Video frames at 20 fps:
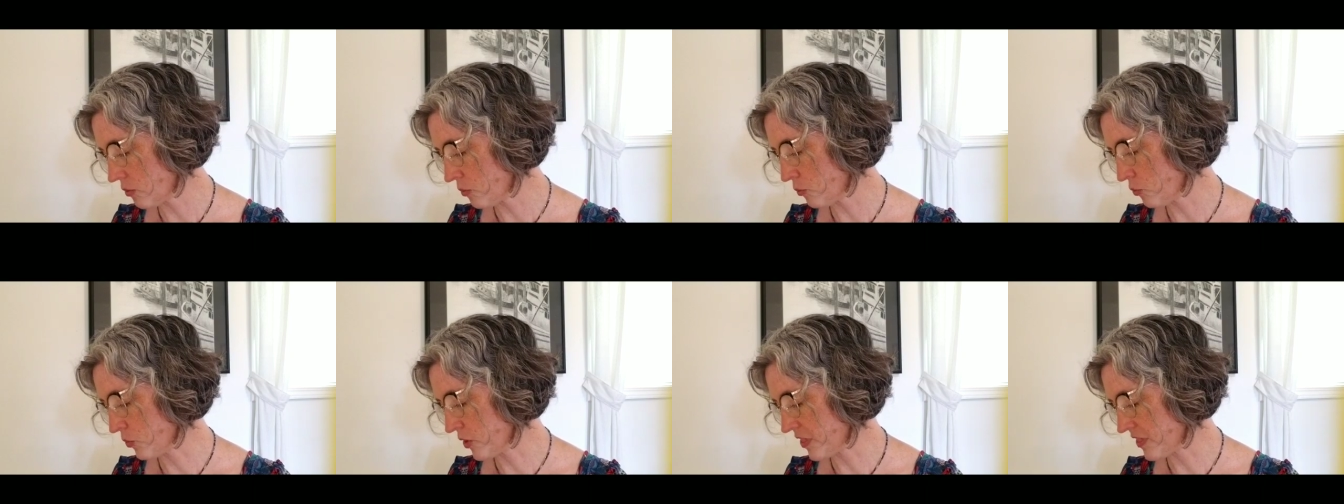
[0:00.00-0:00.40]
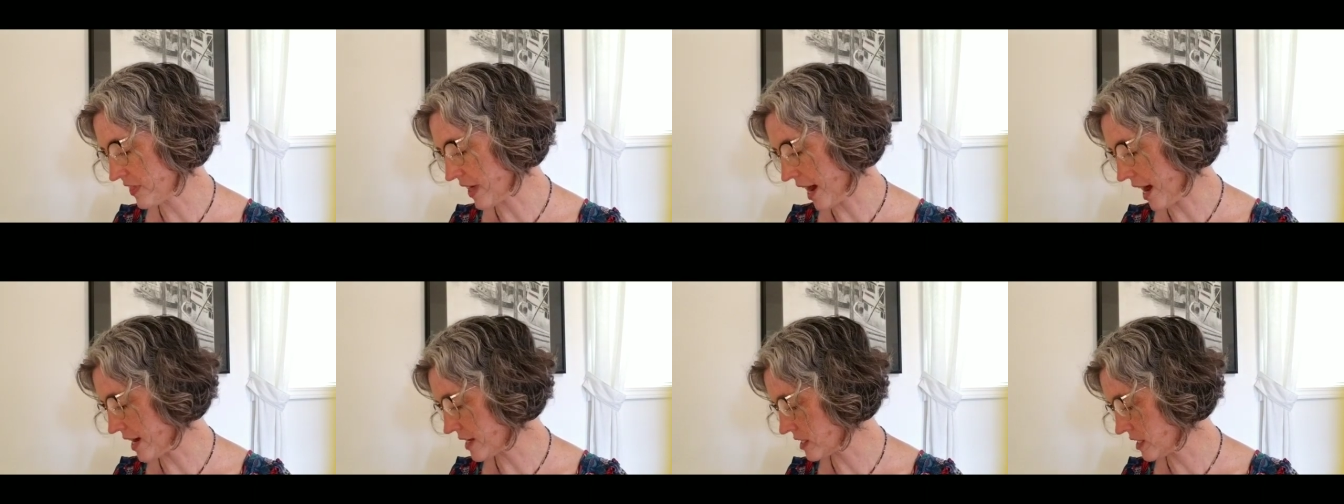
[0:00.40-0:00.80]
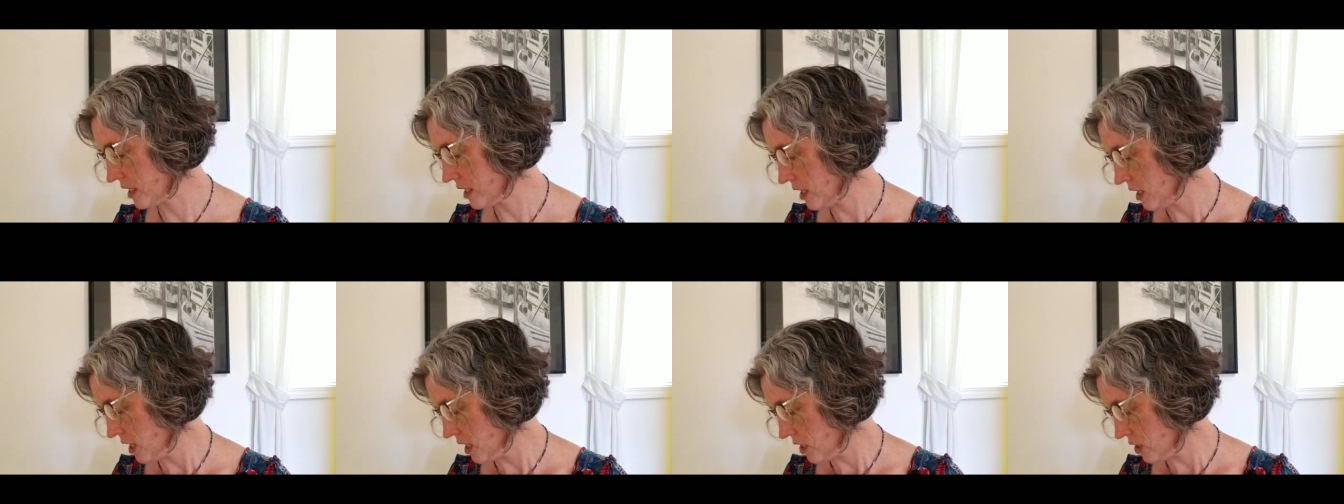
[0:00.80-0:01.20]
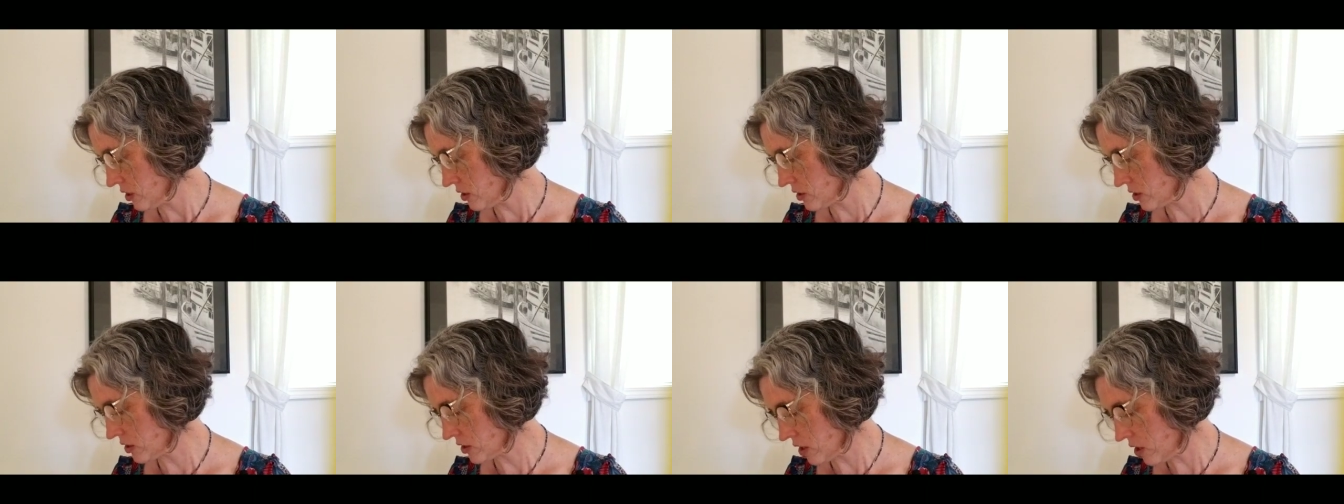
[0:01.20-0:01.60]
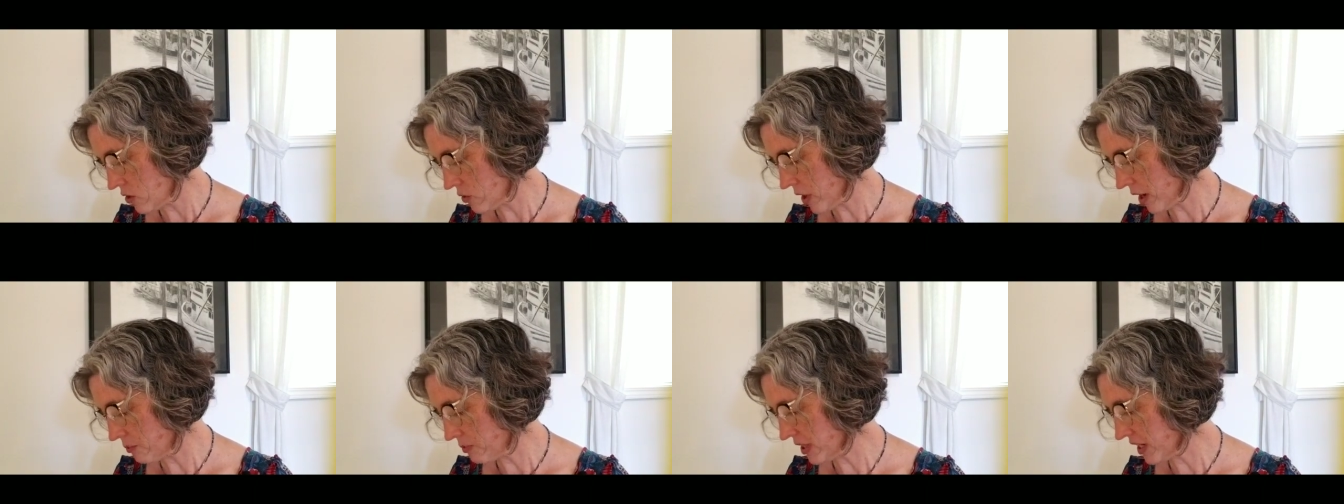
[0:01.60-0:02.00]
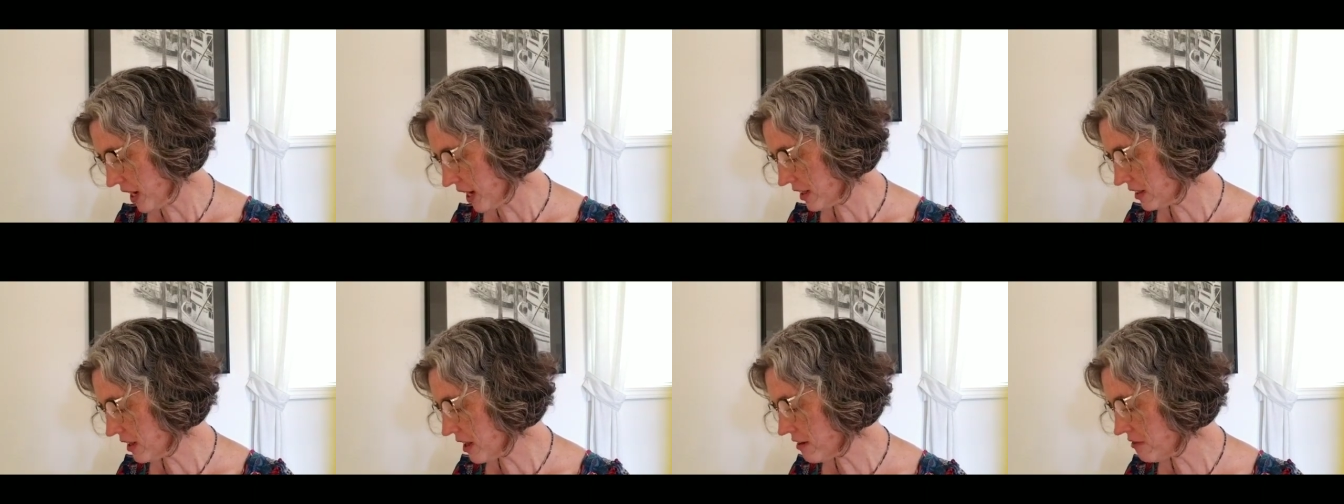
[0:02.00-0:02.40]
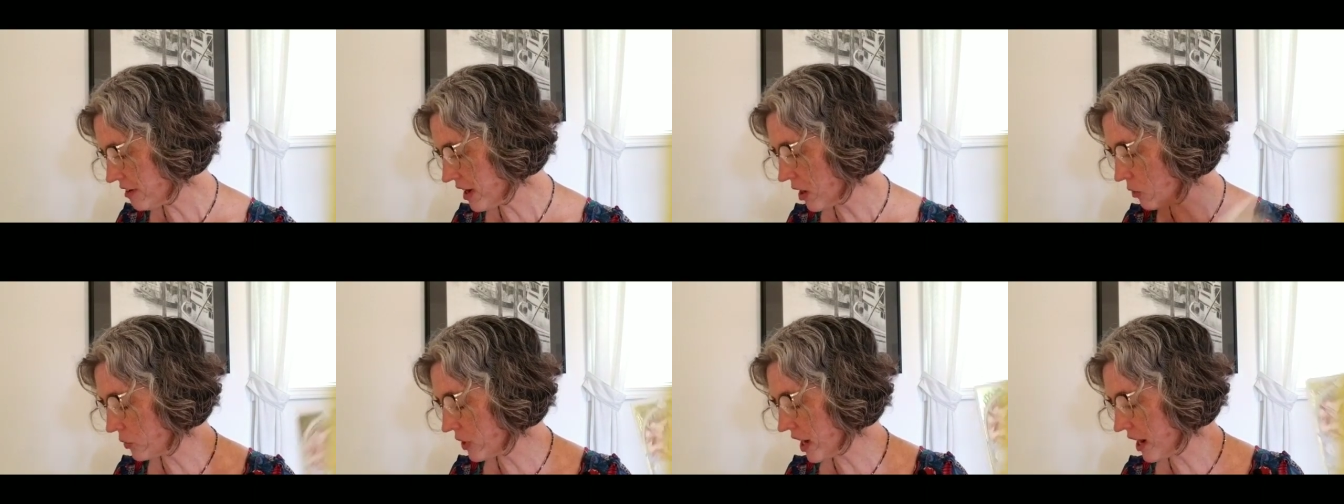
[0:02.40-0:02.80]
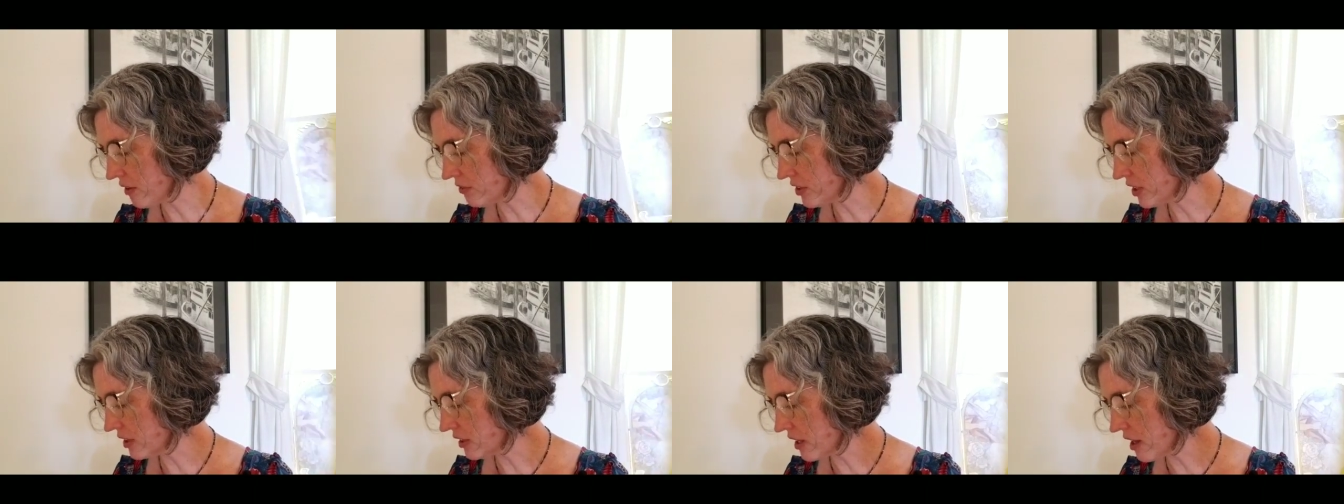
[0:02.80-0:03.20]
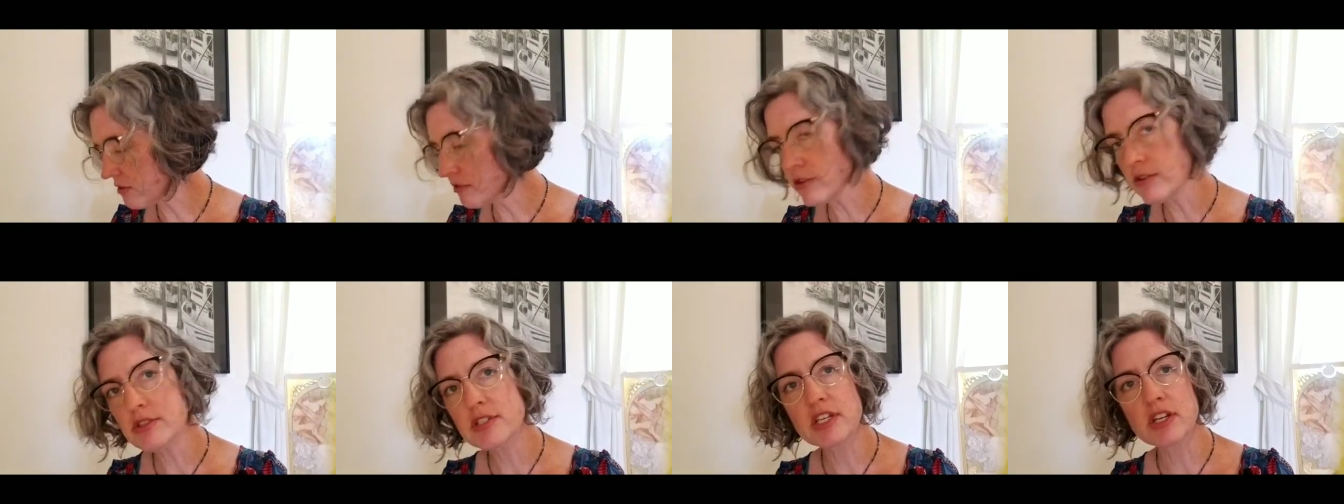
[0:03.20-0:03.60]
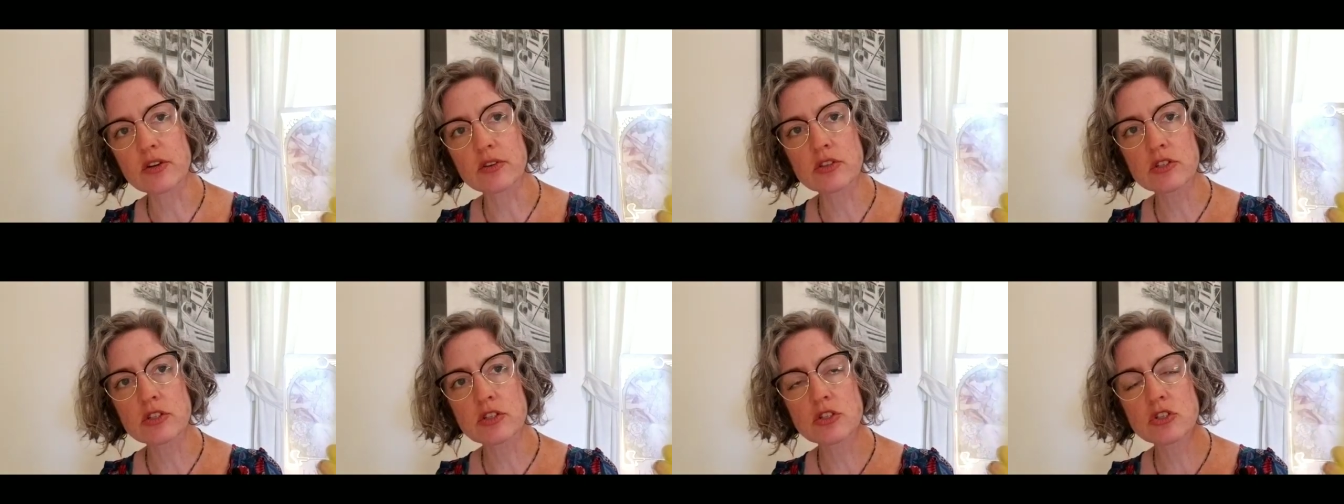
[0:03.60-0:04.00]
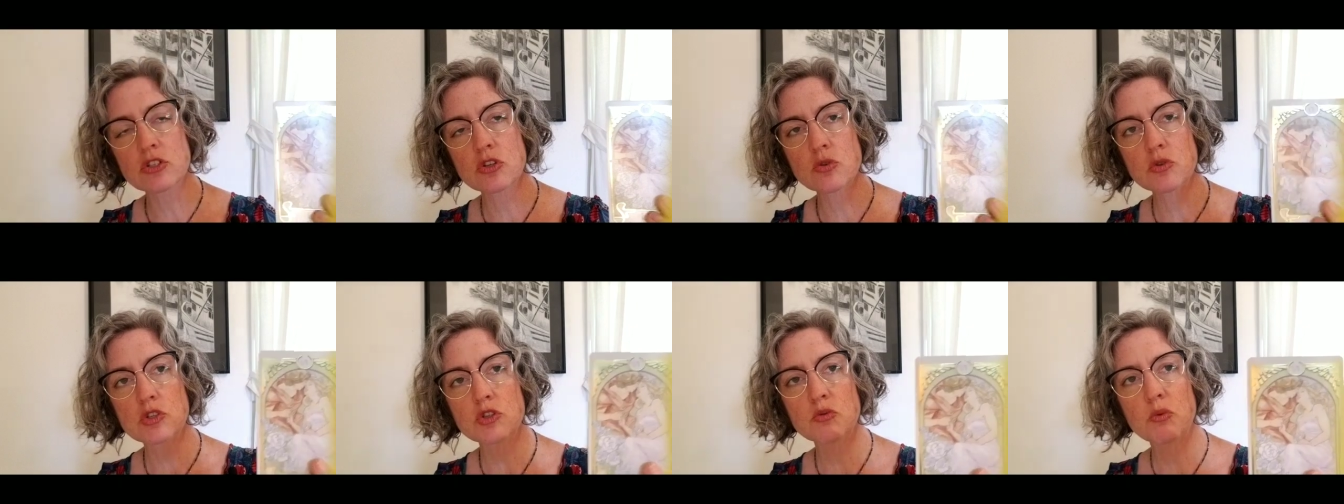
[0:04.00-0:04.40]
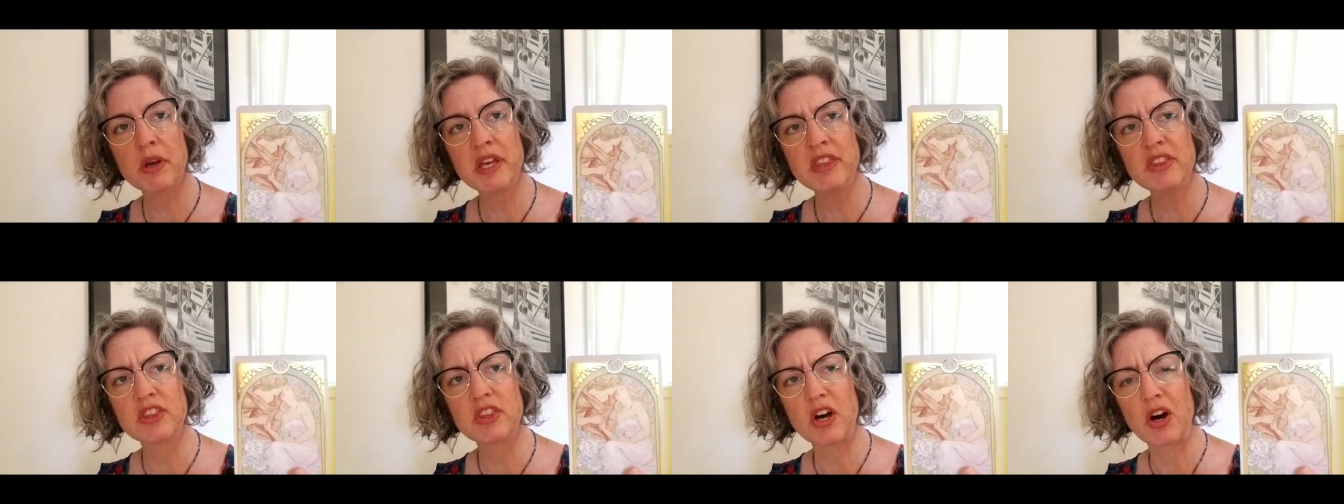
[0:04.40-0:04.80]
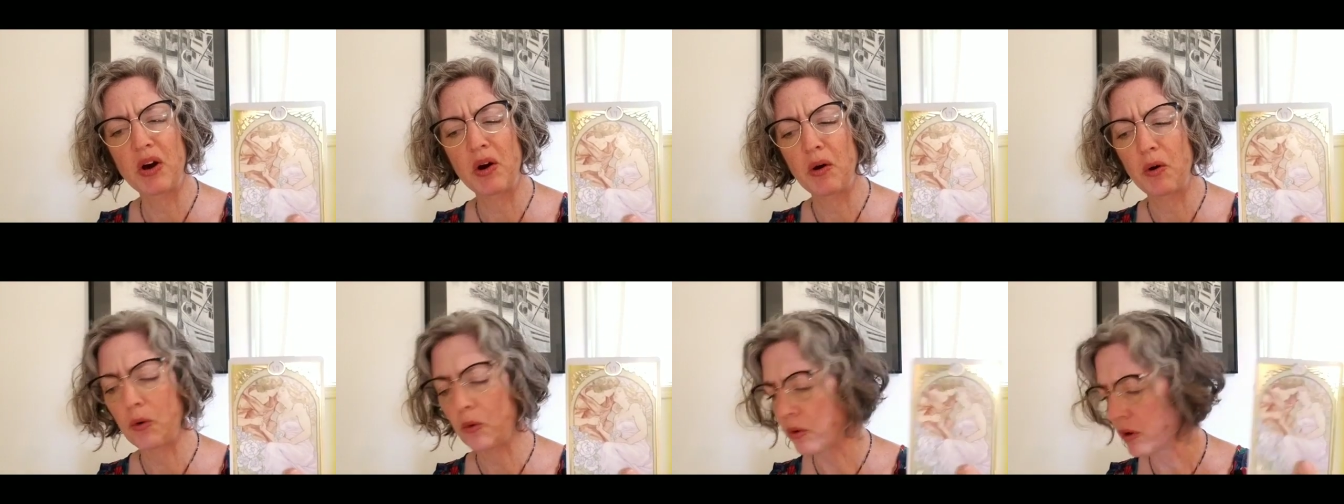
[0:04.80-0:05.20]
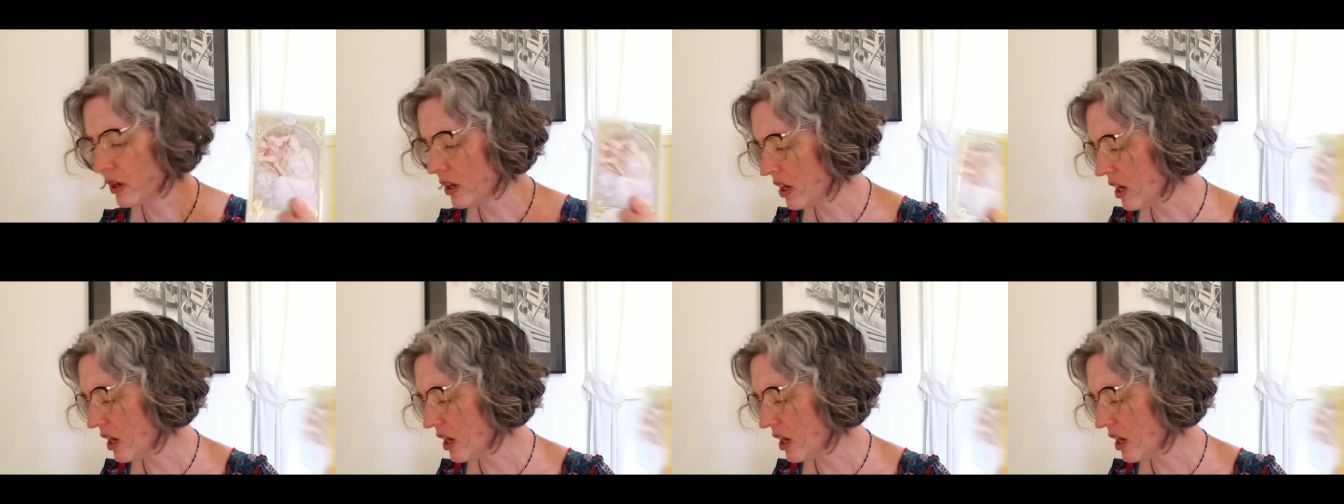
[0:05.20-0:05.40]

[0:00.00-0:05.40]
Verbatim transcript: with that. So, but I love how we have the lovers here. This is so sweet though.